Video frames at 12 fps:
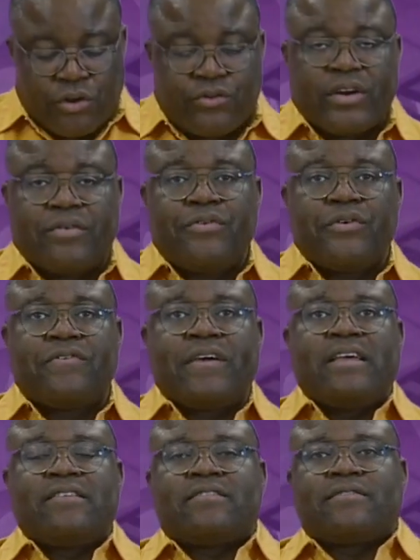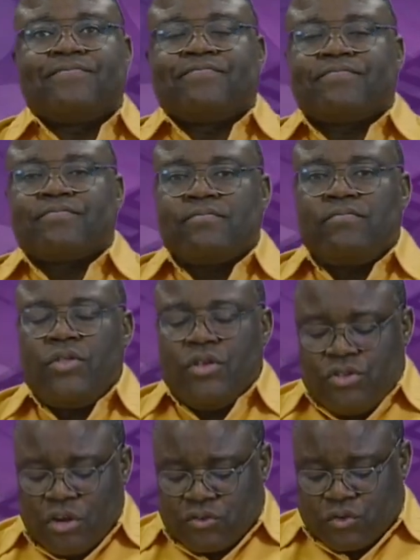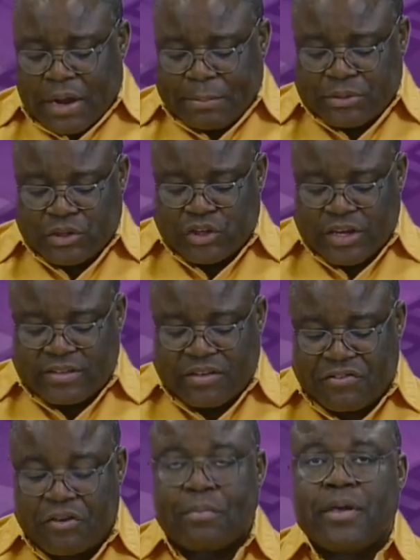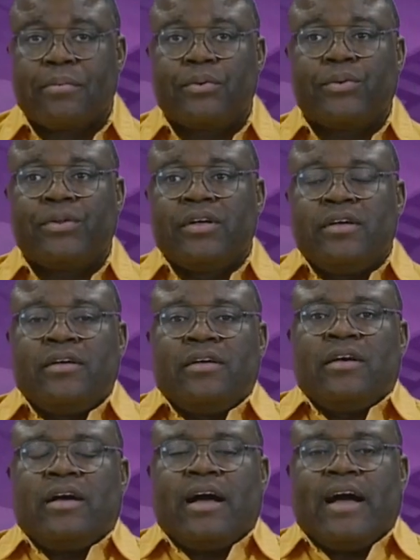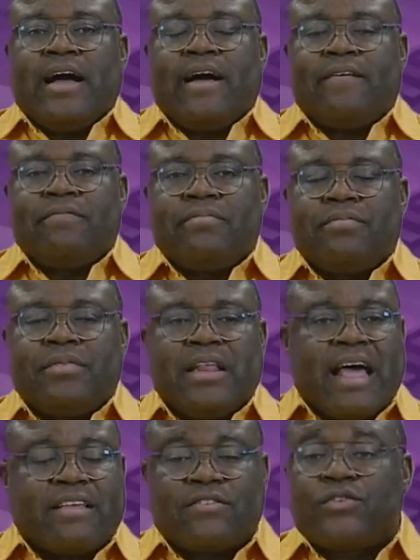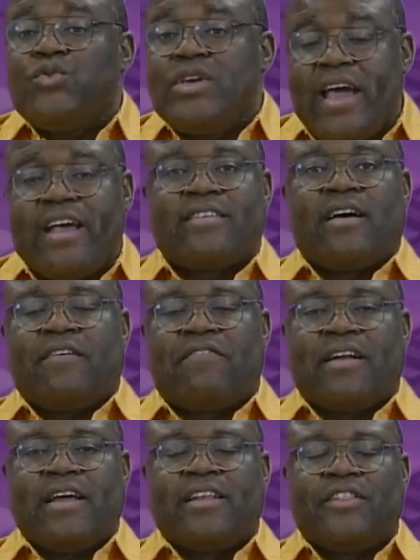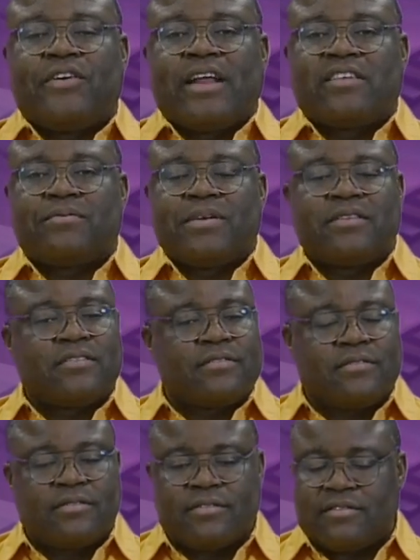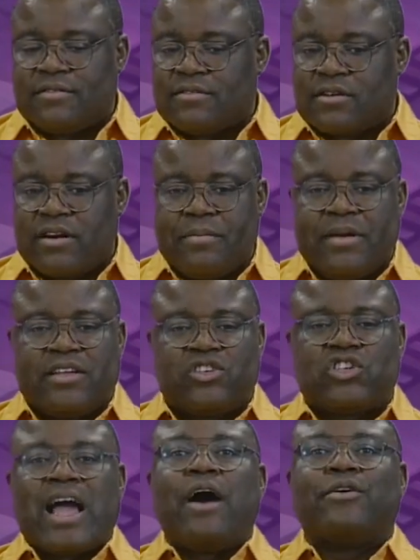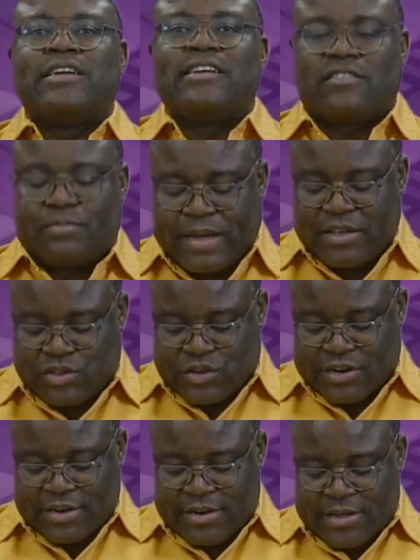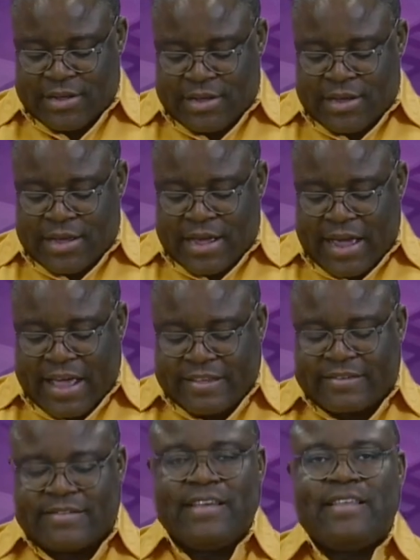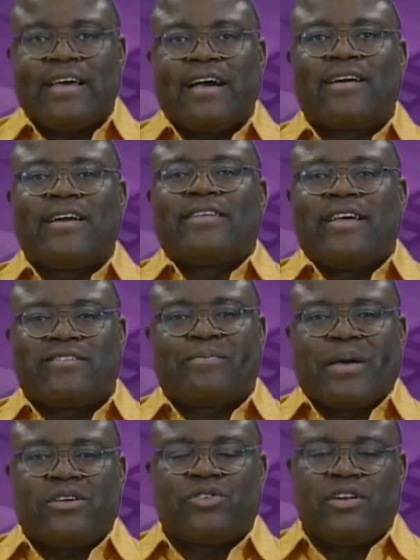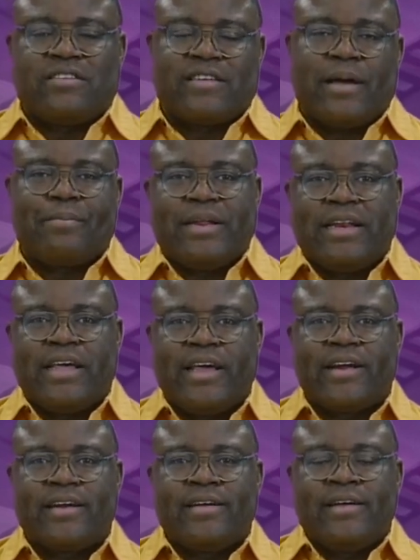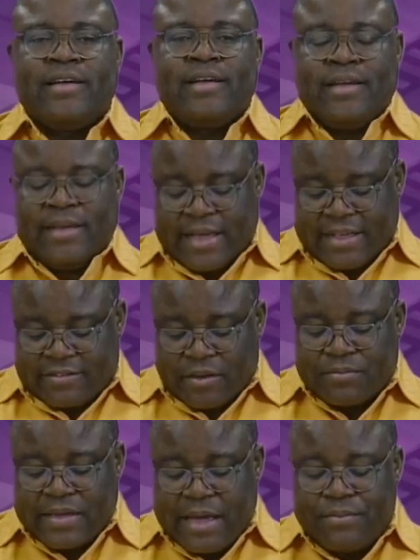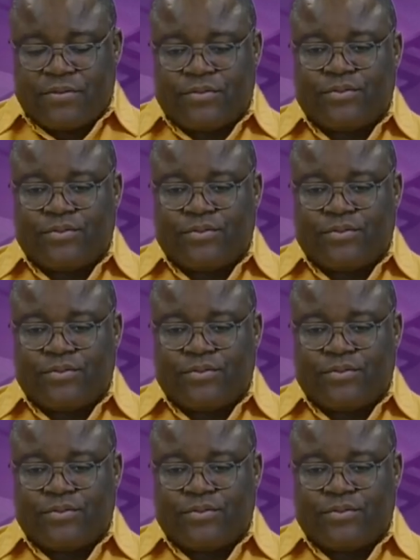through a few things just to appreciate a few people. The last 2 years, our Father in the Lord has been screaming and shouting expansion. And I see that great expansion is happening here. And sometimes